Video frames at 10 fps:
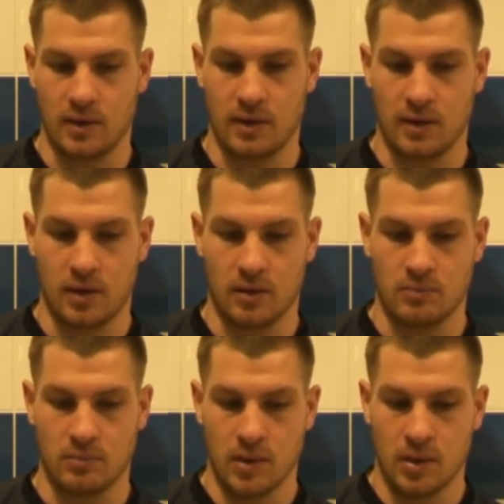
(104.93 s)

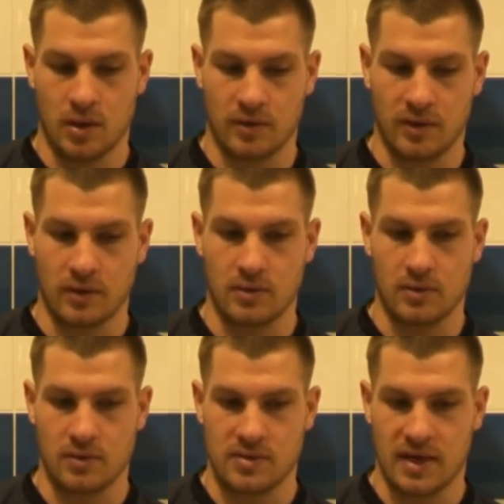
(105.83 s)
I think
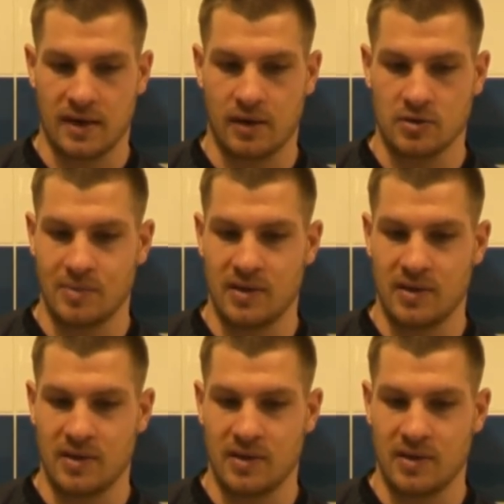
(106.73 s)
Saturday I was